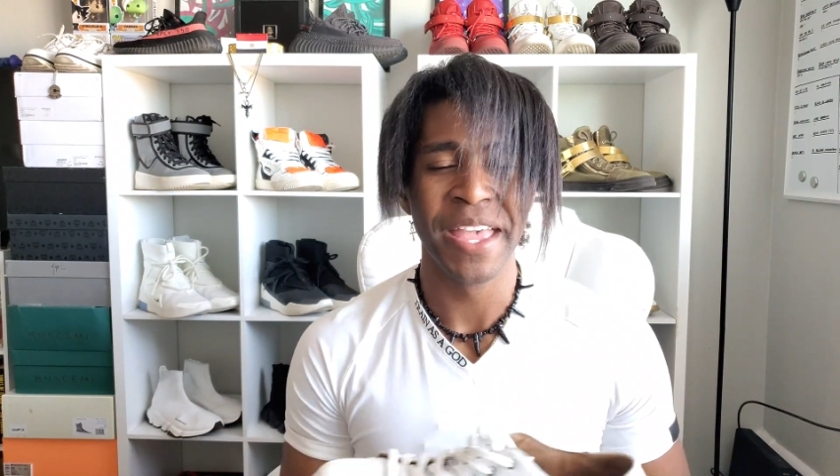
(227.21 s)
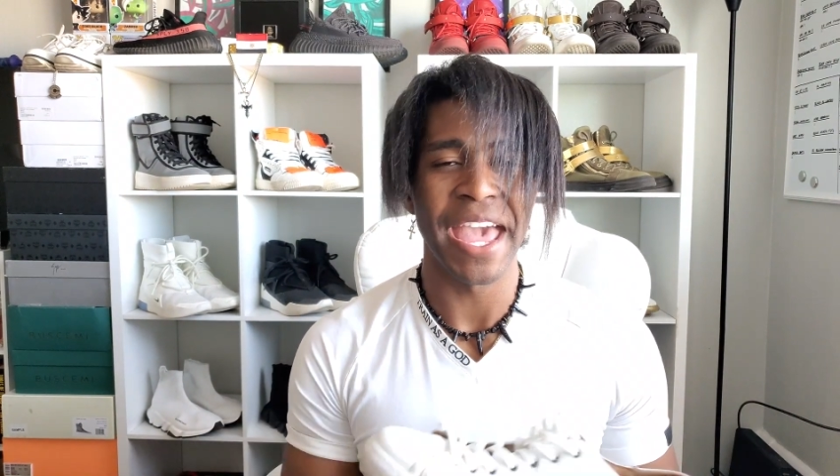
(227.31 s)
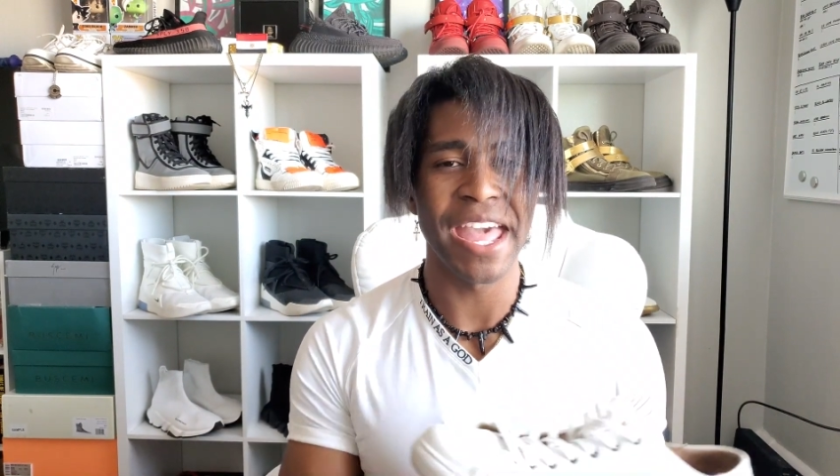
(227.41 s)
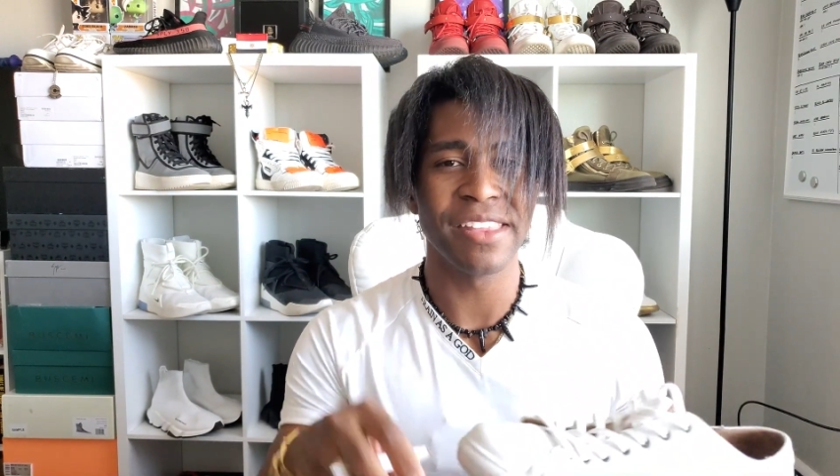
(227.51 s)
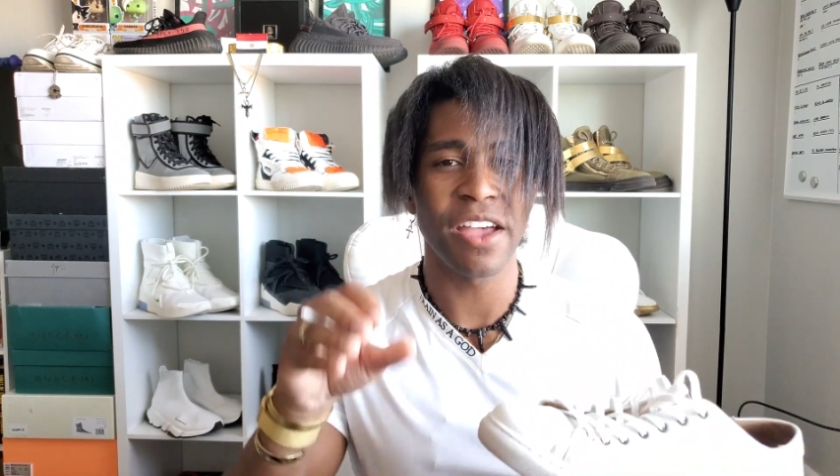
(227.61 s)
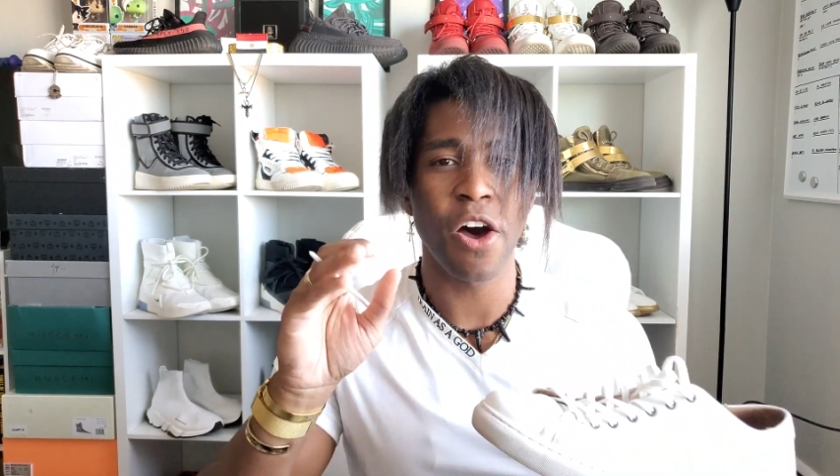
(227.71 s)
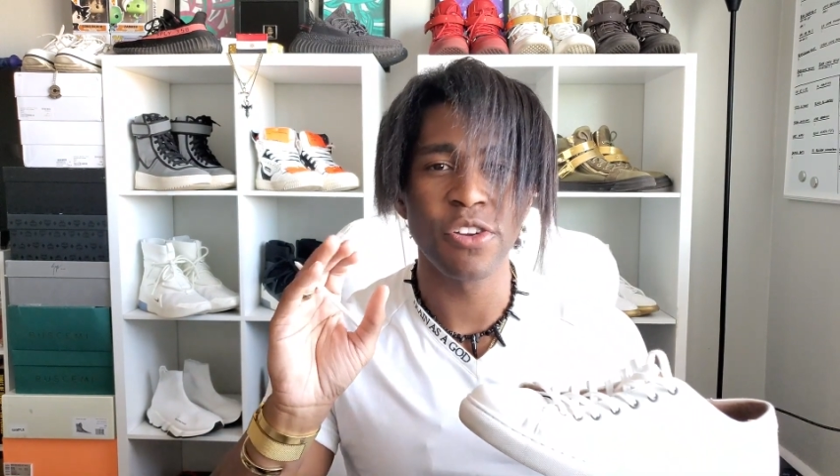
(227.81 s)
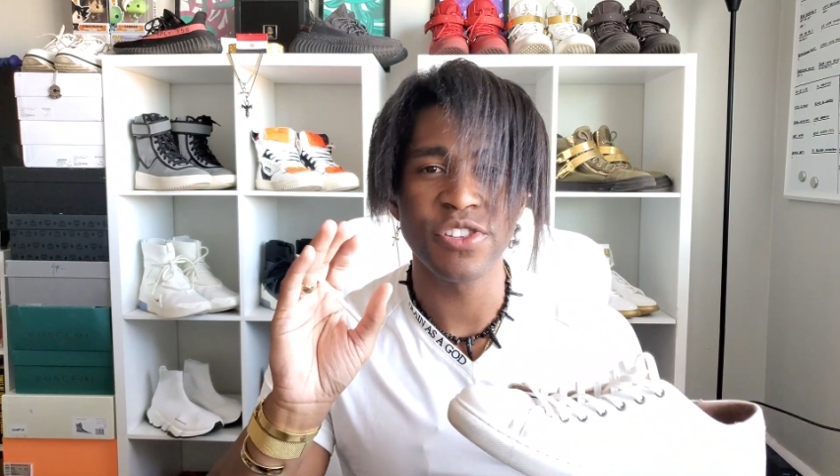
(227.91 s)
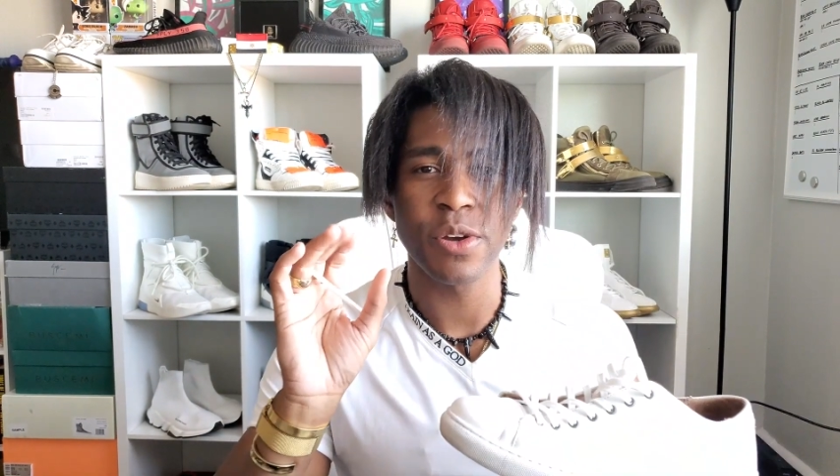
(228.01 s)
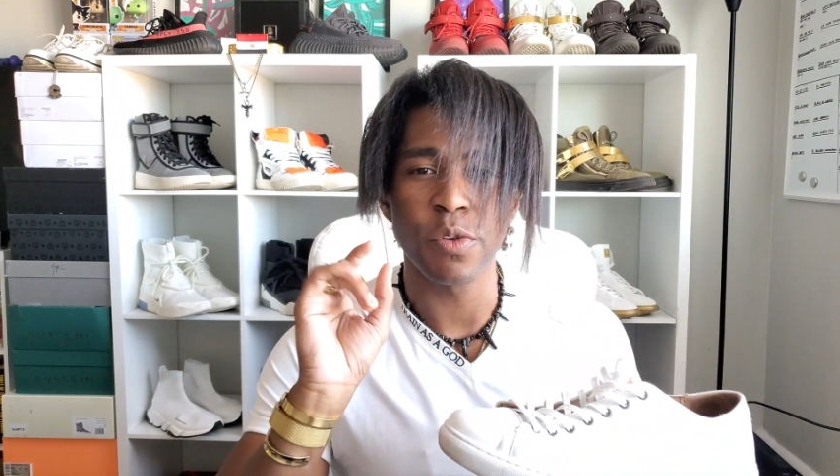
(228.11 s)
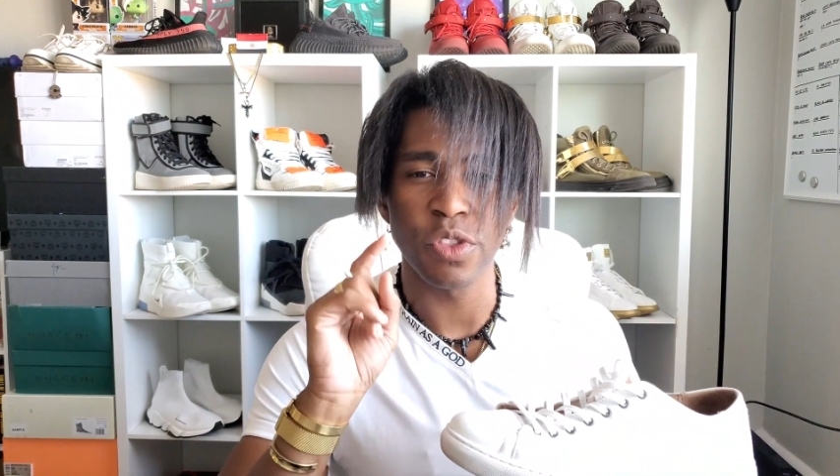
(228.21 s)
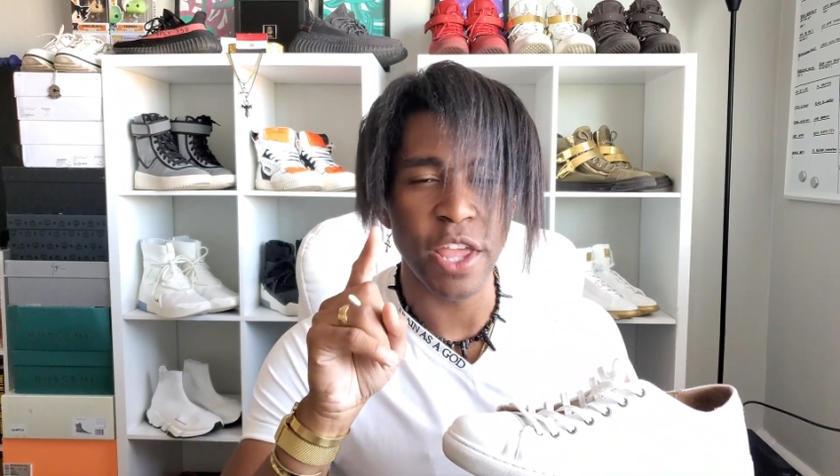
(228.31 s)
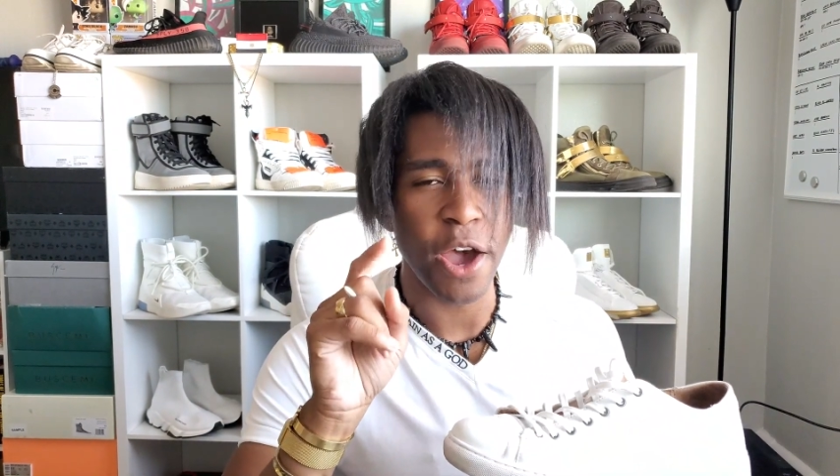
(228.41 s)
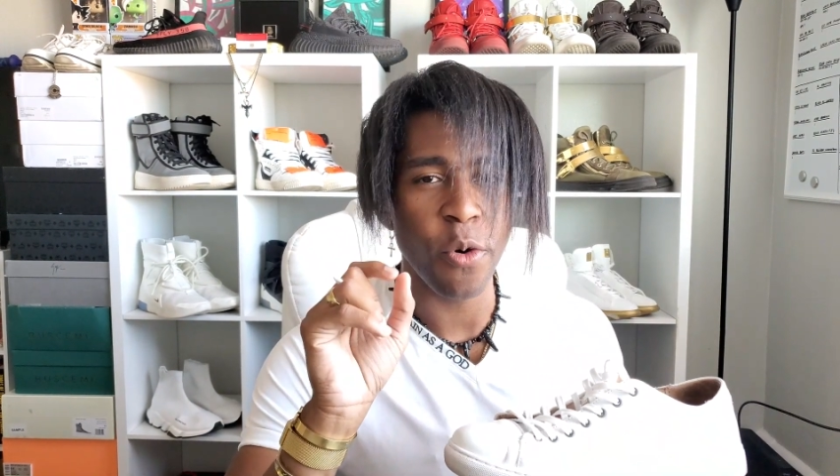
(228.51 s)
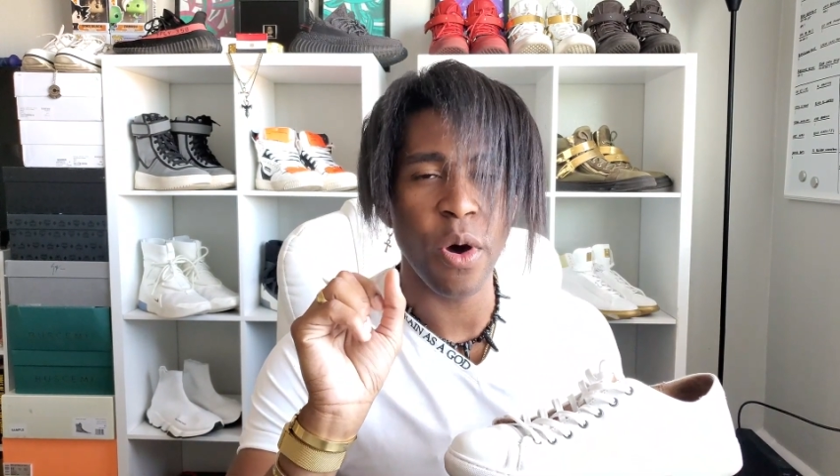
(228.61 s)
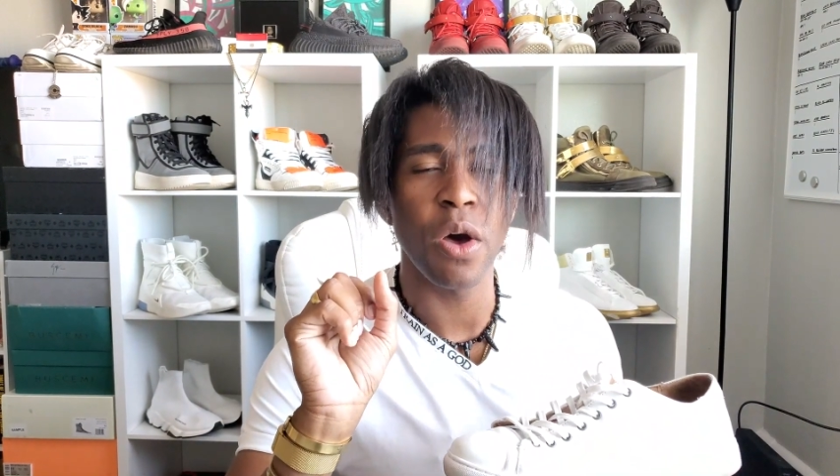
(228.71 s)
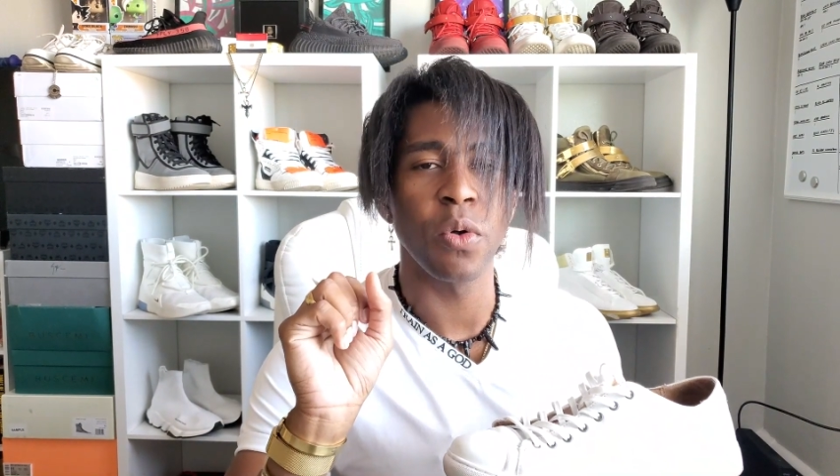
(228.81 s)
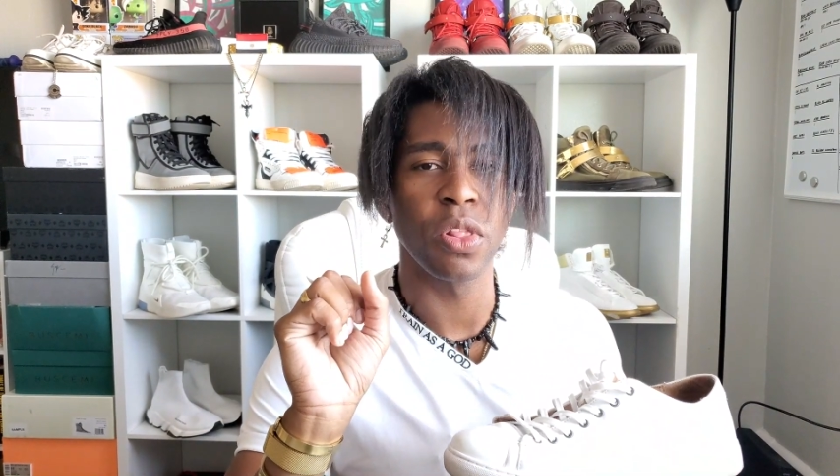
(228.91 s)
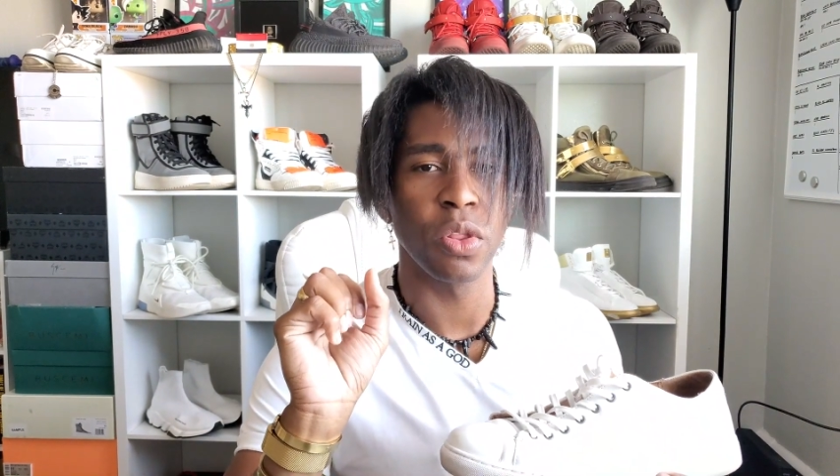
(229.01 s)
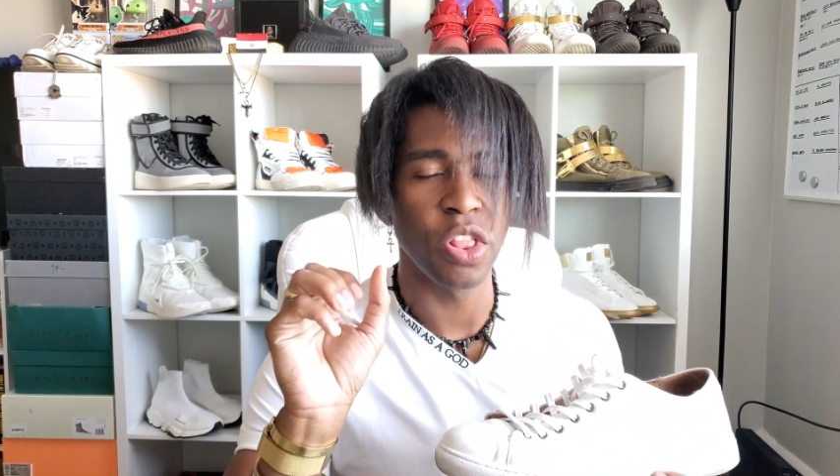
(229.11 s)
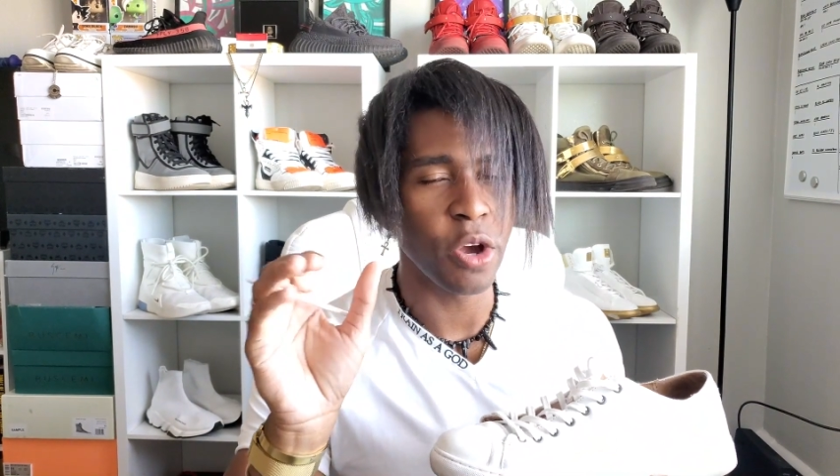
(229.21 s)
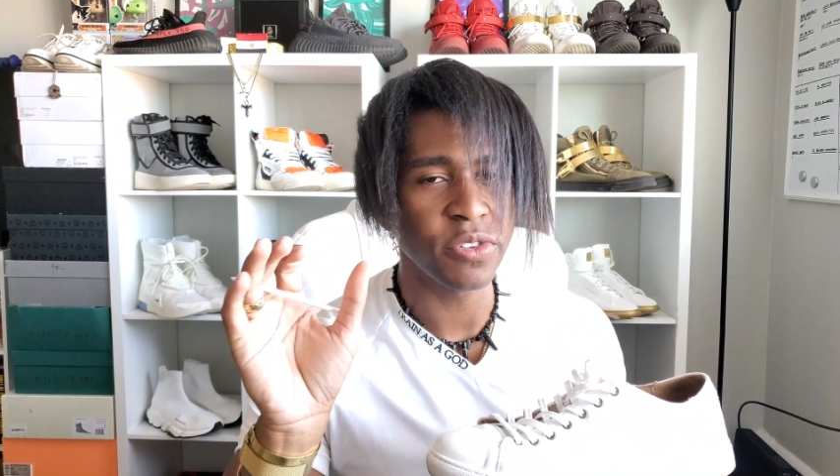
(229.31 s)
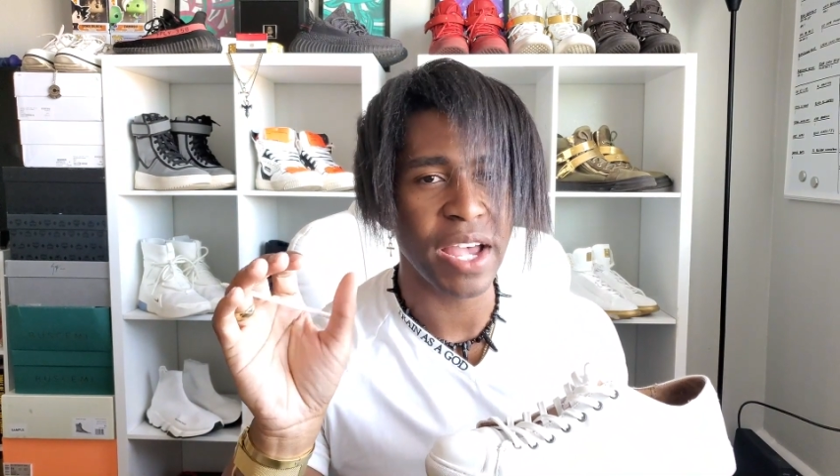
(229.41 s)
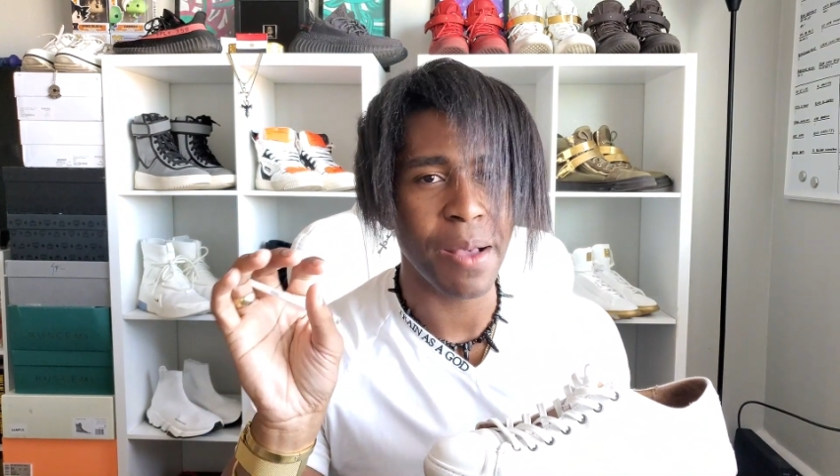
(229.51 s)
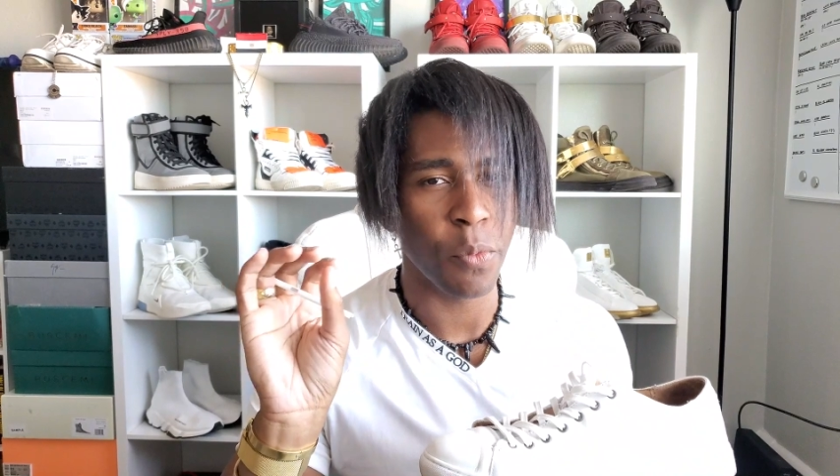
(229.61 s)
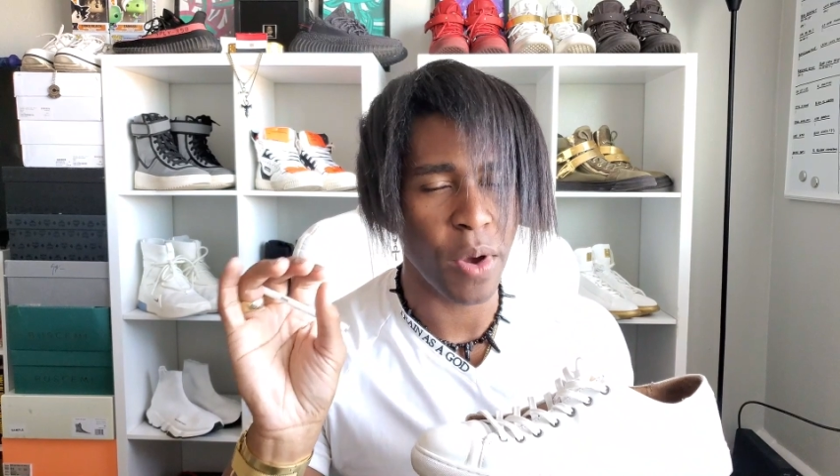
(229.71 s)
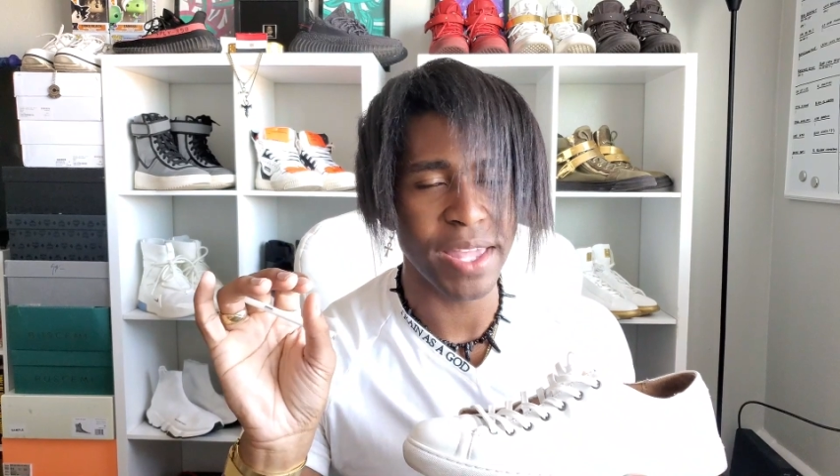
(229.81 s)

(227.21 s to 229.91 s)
And also, no low-top